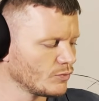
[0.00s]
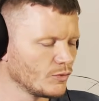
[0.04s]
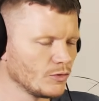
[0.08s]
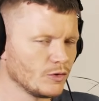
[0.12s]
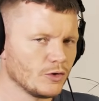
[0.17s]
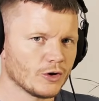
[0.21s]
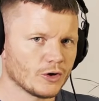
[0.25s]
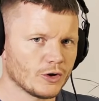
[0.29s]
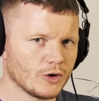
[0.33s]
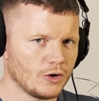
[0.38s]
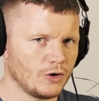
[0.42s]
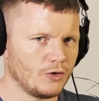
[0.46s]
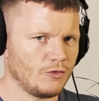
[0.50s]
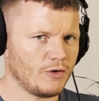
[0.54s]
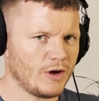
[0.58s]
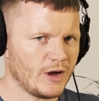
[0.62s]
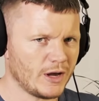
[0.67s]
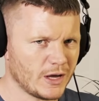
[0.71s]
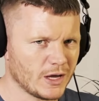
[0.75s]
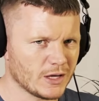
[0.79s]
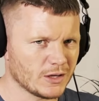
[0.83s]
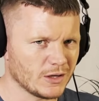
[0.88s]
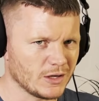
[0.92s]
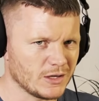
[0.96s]
You're going to
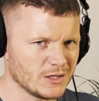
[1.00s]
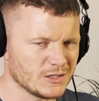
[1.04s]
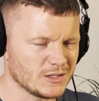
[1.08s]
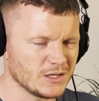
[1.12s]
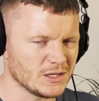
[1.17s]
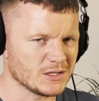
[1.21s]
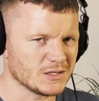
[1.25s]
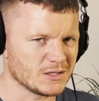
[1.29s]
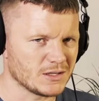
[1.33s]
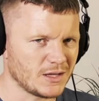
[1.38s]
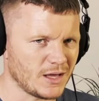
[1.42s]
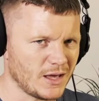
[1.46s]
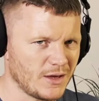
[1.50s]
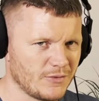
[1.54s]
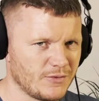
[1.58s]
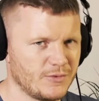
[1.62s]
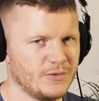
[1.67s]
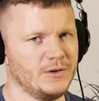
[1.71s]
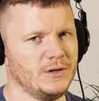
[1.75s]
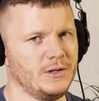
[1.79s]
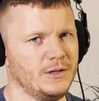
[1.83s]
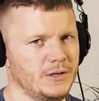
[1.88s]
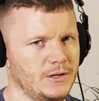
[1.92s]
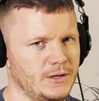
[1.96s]
recognize this
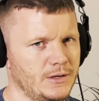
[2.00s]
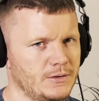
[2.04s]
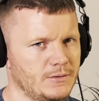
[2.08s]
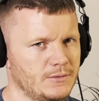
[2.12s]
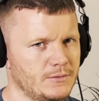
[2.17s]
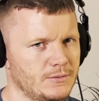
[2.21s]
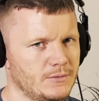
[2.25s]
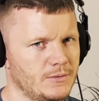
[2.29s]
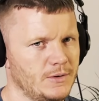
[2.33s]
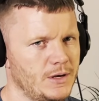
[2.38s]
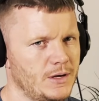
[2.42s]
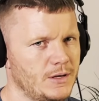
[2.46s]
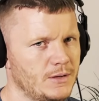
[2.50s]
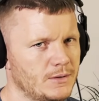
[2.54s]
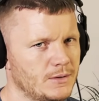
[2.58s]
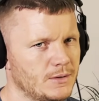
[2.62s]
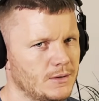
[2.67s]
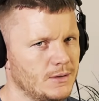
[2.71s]
definitely, right?